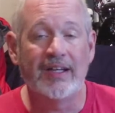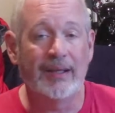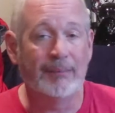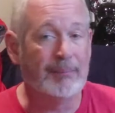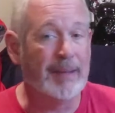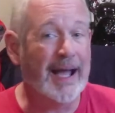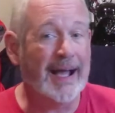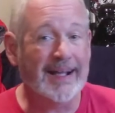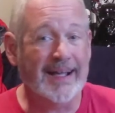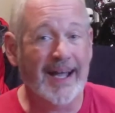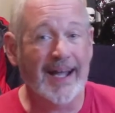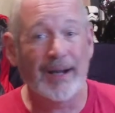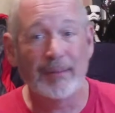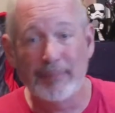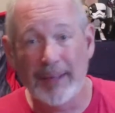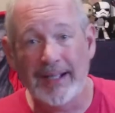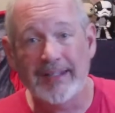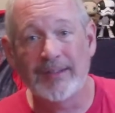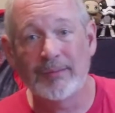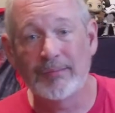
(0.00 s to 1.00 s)
And Max kind of
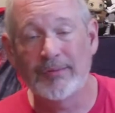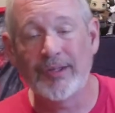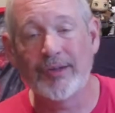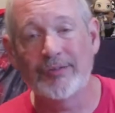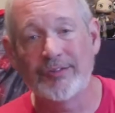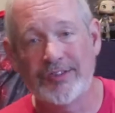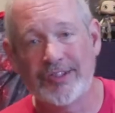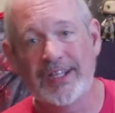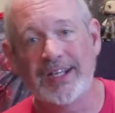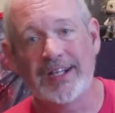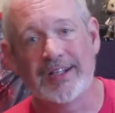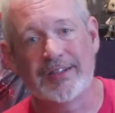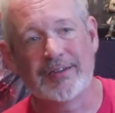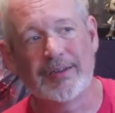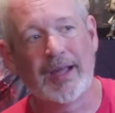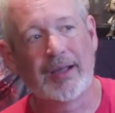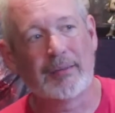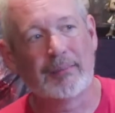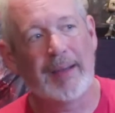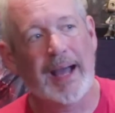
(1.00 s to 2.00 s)
makes himself sick. So
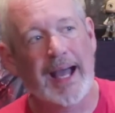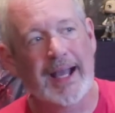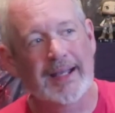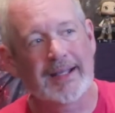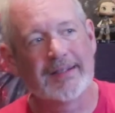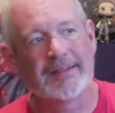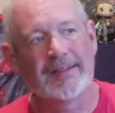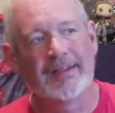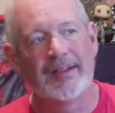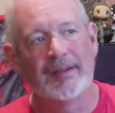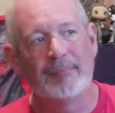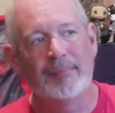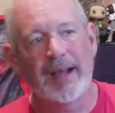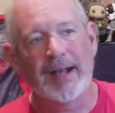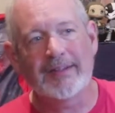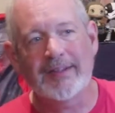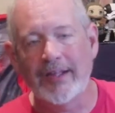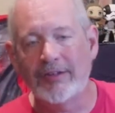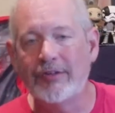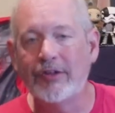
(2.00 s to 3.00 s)
like Max,
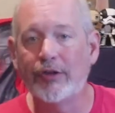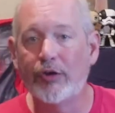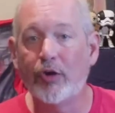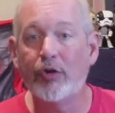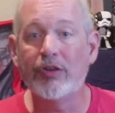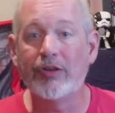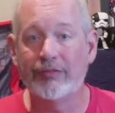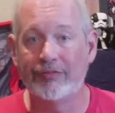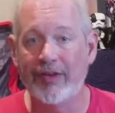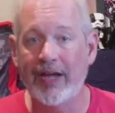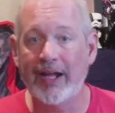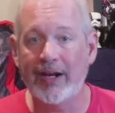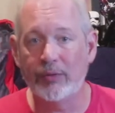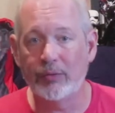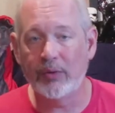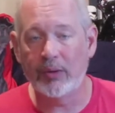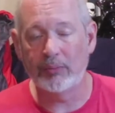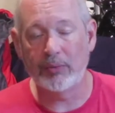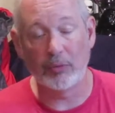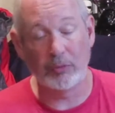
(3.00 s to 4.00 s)
Max has to go to the vet at
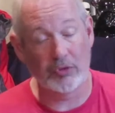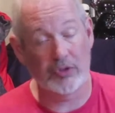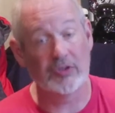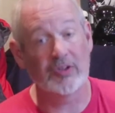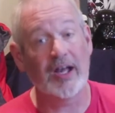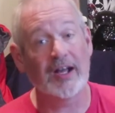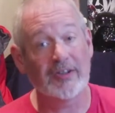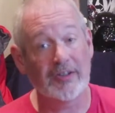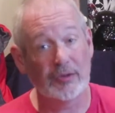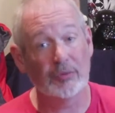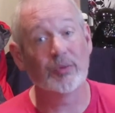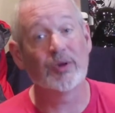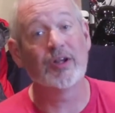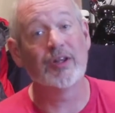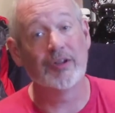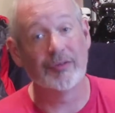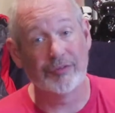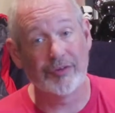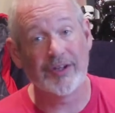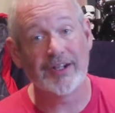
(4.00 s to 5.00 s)
one point, which is actually one of
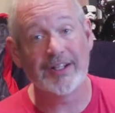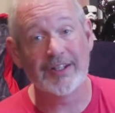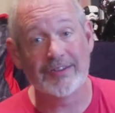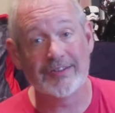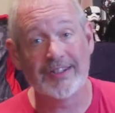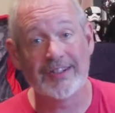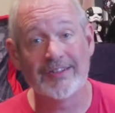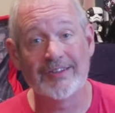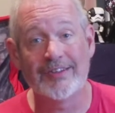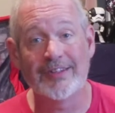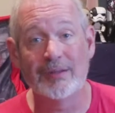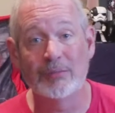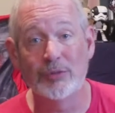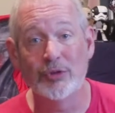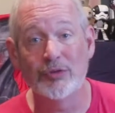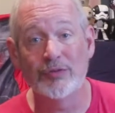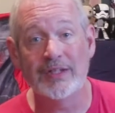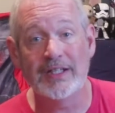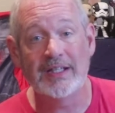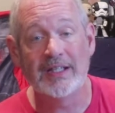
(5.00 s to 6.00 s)
the funniest scenes in the
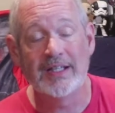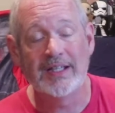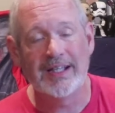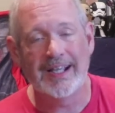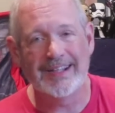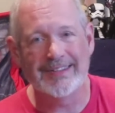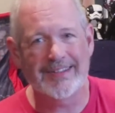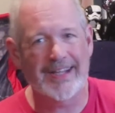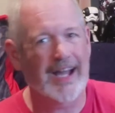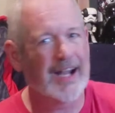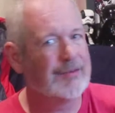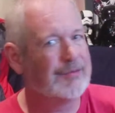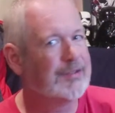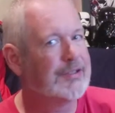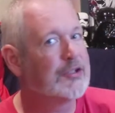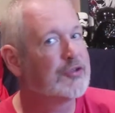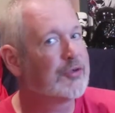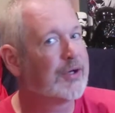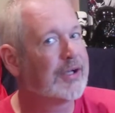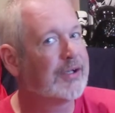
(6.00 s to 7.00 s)
movie. It's kind of in
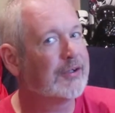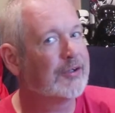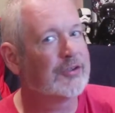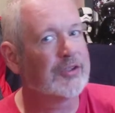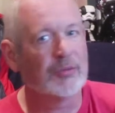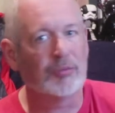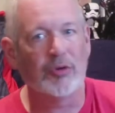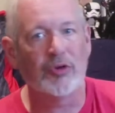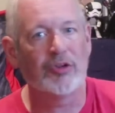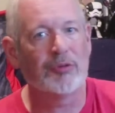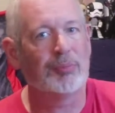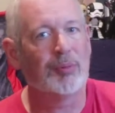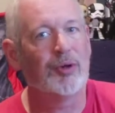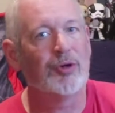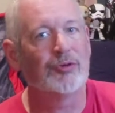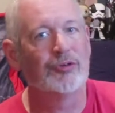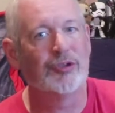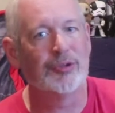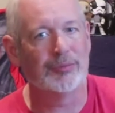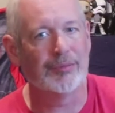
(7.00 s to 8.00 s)
the trailer, so I won't spoil
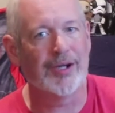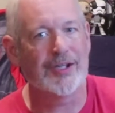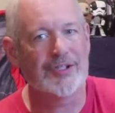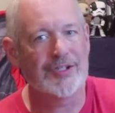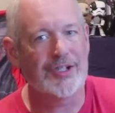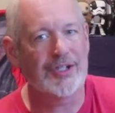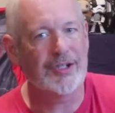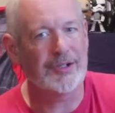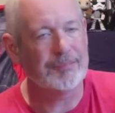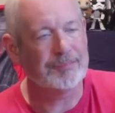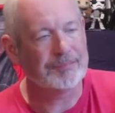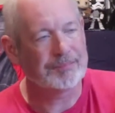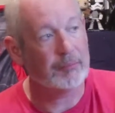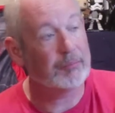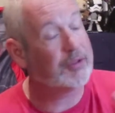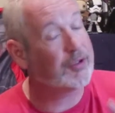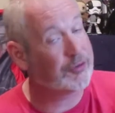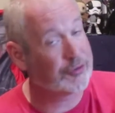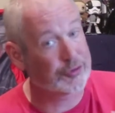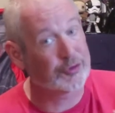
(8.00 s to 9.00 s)
spoil too much here,
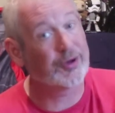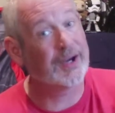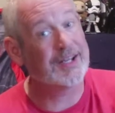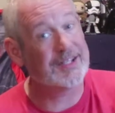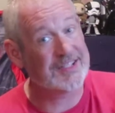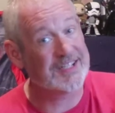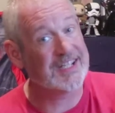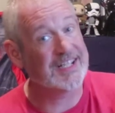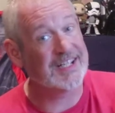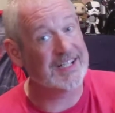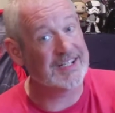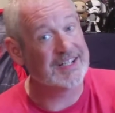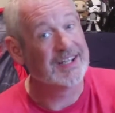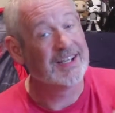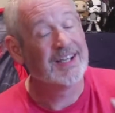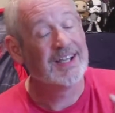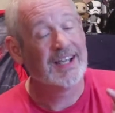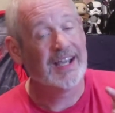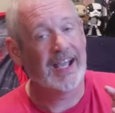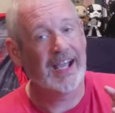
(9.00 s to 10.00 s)
but there's a great scene
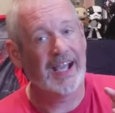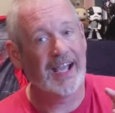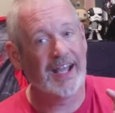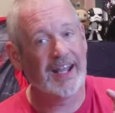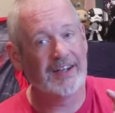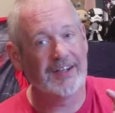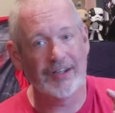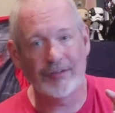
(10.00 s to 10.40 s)
and